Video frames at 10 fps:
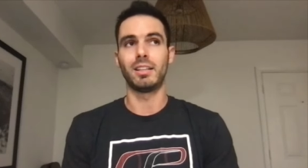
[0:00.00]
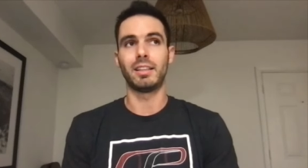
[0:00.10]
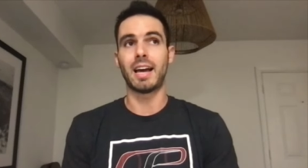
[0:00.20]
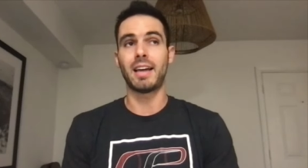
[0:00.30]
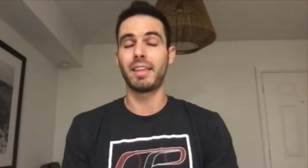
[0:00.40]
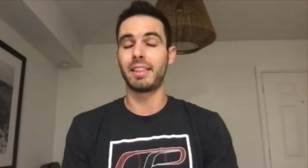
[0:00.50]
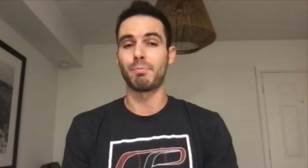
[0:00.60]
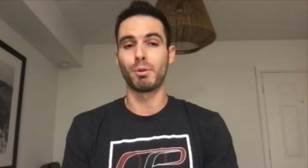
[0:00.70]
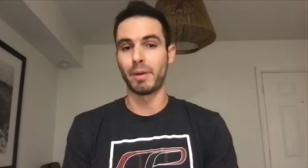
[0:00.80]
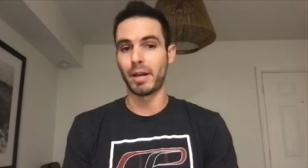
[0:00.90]
I think that
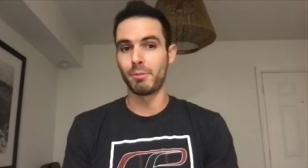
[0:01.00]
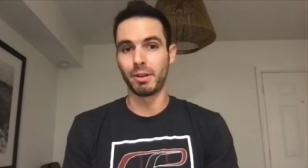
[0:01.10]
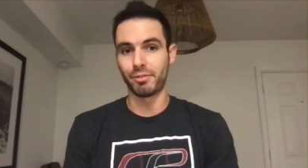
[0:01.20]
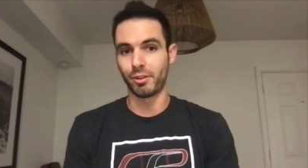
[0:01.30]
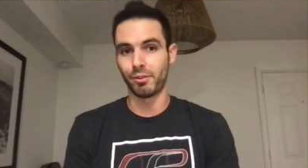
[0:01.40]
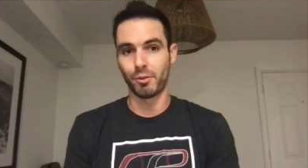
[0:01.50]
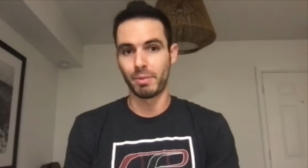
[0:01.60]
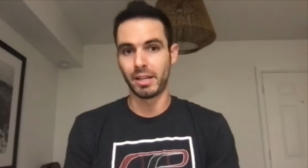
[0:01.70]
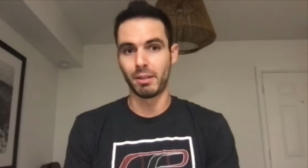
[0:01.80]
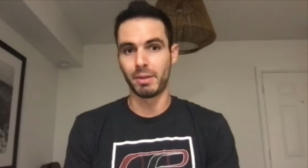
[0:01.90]
prepared me for for
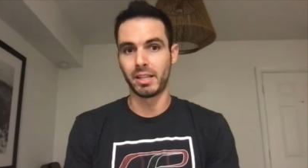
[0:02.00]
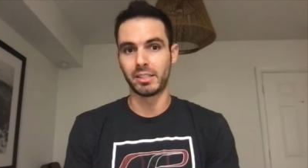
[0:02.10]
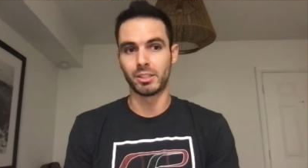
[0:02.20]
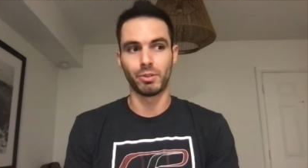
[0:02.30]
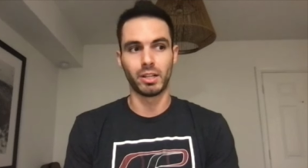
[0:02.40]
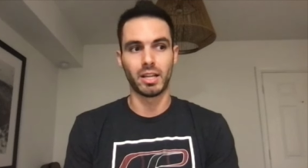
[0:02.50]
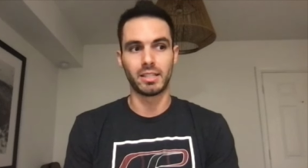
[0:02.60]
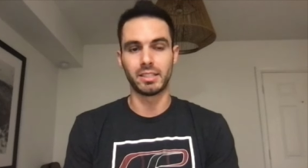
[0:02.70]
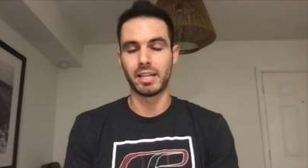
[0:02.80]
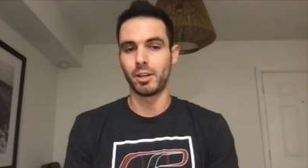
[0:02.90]
being in the big leagues and
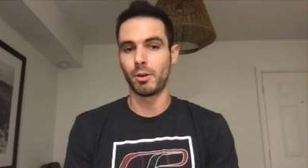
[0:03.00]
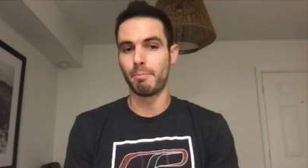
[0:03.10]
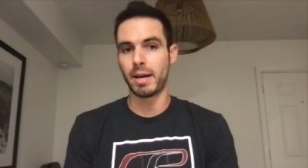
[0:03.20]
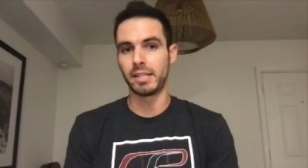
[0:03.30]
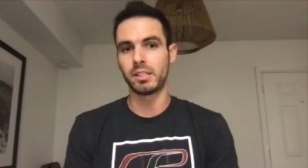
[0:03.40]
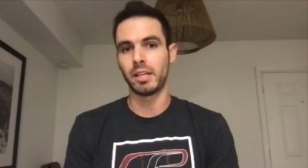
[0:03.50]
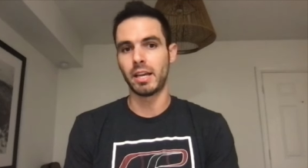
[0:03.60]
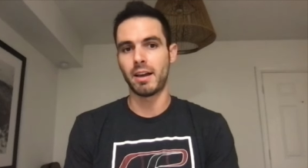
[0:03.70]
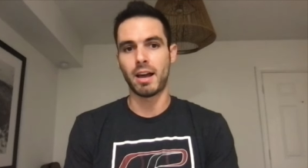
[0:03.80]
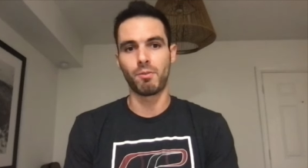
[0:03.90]
realizing that you know mentally
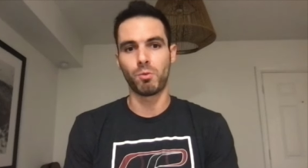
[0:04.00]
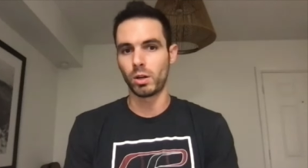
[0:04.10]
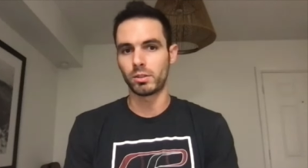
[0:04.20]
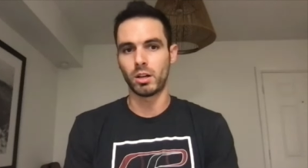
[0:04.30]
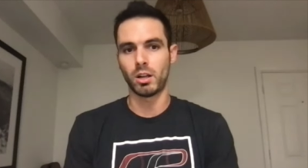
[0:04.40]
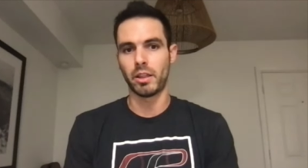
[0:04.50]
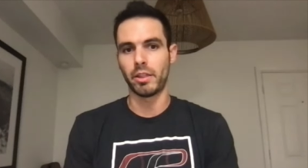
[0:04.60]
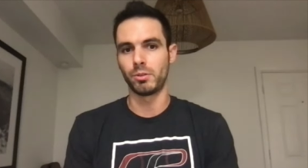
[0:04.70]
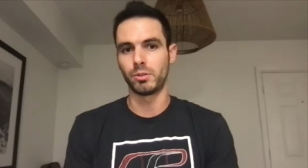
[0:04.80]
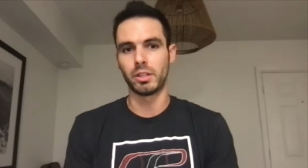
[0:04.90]
I, have worked on a lot of
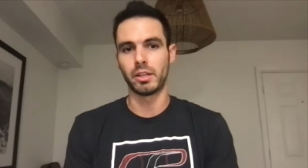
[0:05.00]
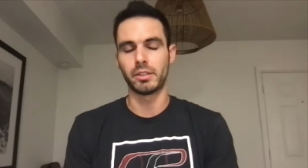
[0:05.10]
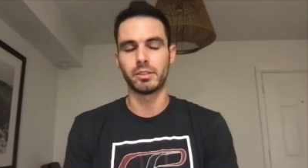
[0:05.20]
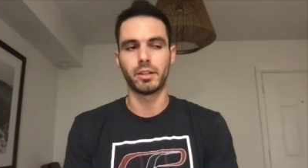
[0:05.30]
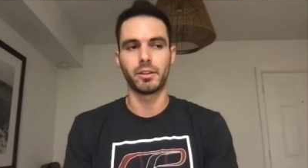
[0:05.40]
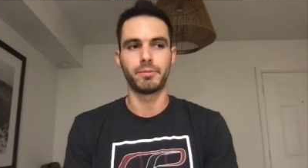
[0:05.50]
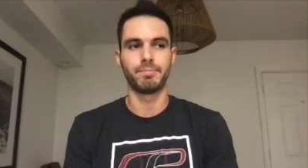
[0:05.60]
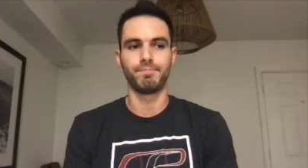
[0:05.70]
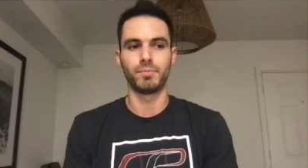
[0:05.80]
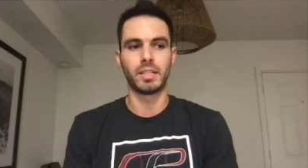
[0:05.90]
those things uh,
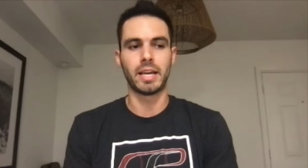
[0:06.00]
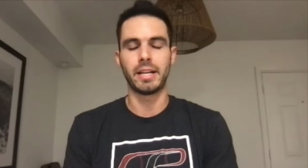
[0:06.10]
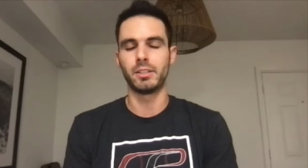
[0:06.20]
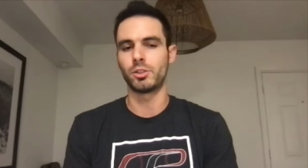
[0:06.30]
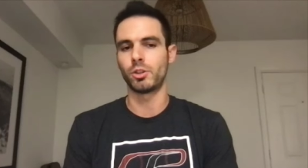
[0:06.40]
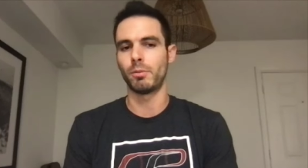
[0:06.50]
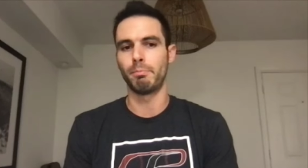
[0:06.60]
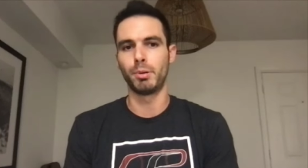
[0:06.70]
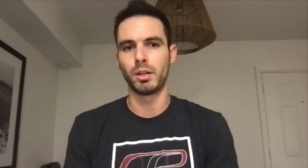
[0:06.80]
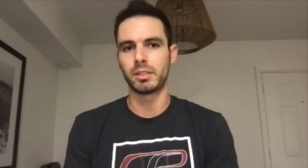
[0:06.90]
getting into certain
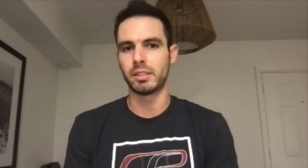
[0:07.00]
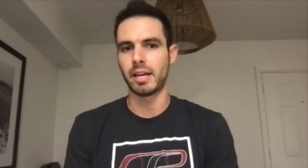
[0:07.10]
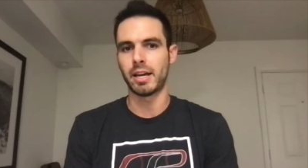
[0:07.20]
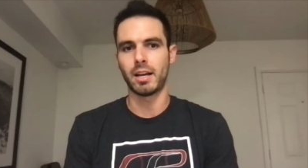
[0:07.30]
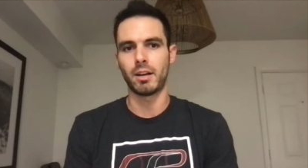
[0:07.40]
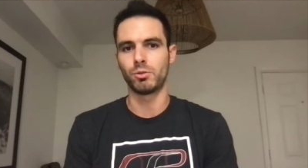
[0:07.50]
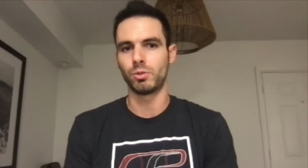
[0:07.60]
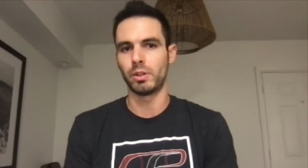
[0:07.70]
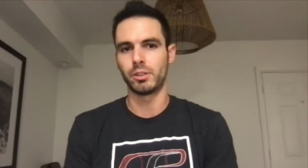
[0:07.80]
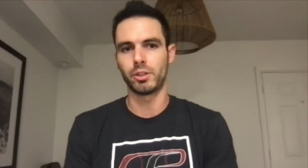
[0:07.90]
books that I was
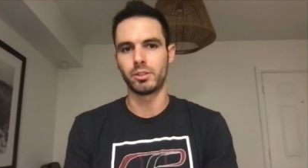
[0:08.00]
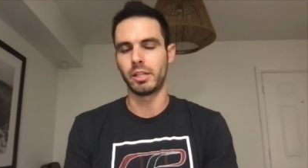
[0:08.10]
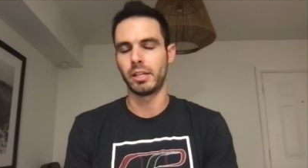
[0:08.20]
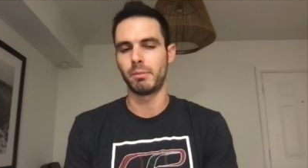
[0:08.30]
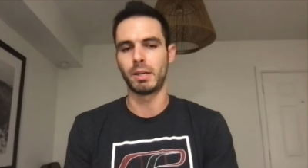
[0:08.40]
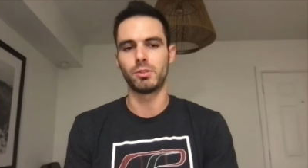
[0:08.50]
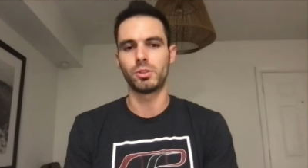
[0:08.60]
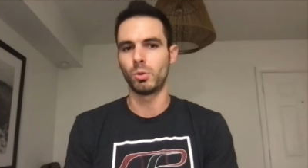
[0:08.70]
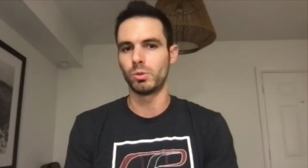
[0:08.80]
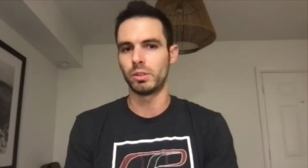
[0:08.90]
really interested in about
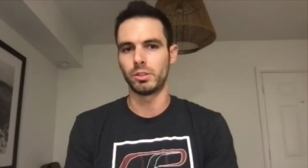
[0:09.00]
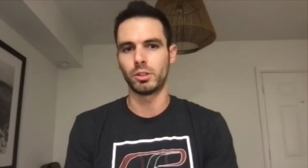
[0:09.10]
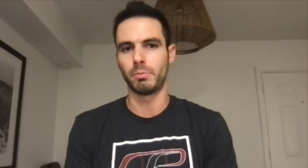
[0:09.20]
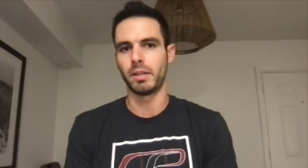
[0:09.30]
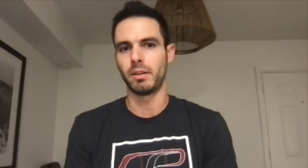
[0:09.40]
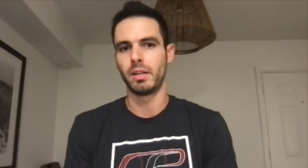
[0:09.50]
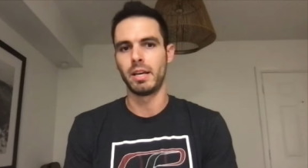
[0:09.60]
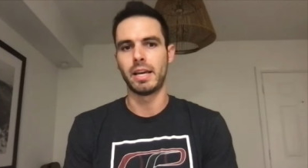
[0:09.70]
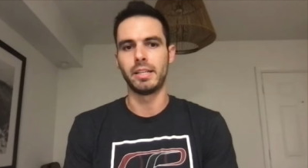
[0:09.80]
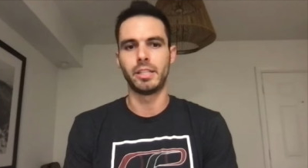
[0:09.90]
stoicism and
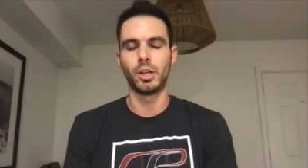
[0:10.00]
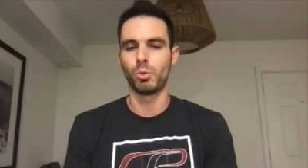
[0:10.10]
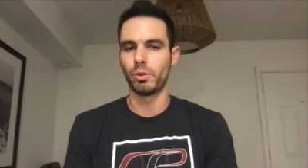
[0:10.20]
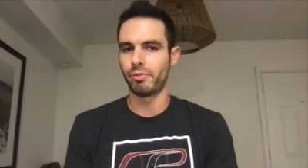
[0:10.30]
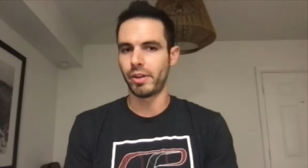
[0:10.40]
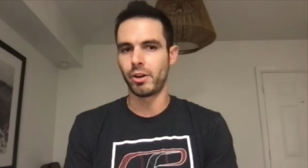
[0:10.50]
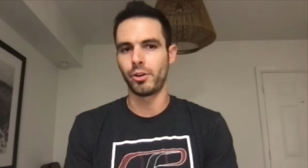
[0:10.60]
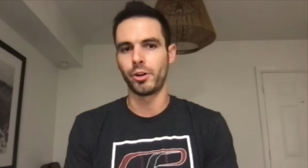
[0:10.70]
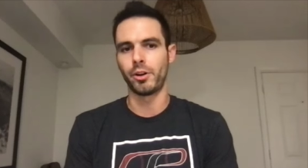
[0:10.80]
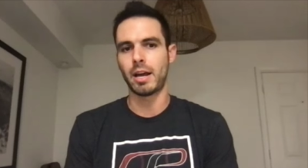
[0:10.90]
and dealing with
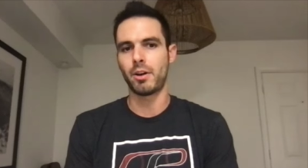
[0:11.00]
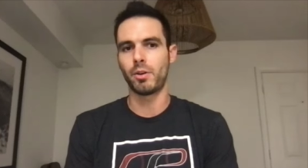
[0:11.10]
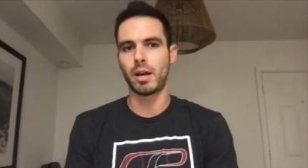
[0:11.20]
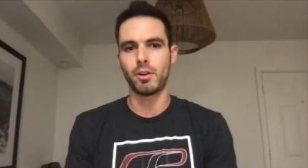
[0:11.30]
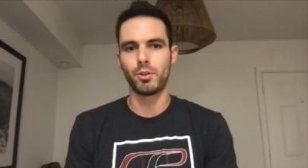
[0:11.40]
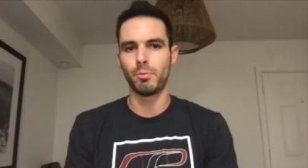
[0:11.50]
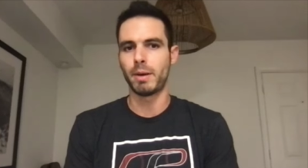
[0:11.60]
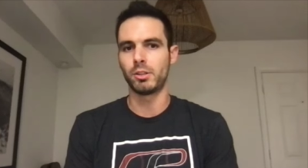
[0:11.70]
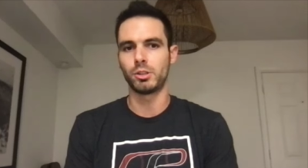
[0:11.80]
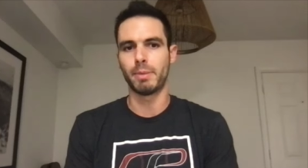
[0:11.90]
failure and how how you
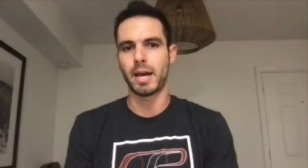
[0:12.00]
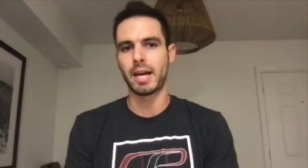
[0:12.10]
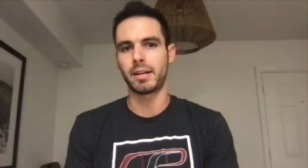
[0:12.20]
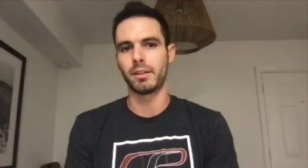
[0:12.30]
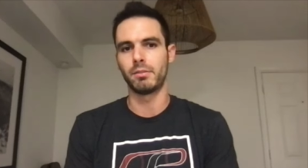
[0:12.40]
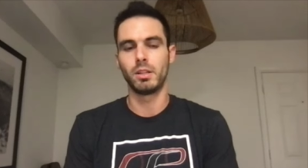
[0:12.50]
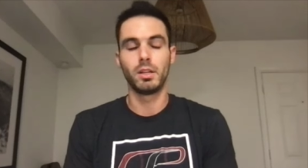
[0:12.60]
bounce back and